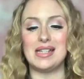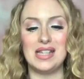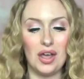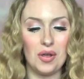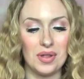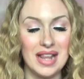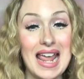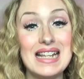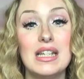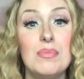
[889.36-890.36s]
So
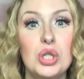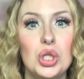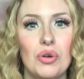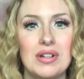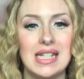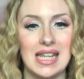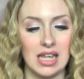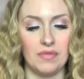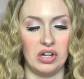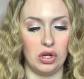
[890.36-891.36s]
that is the
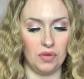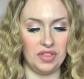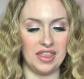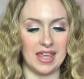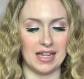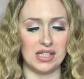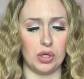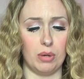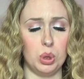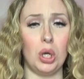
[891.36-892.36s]
majority of a lot of the things.
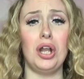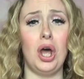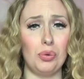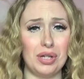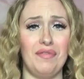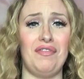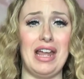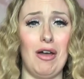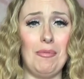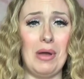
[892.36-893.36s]
So I'm trying to hold
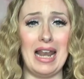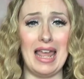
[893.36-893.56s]
everything up my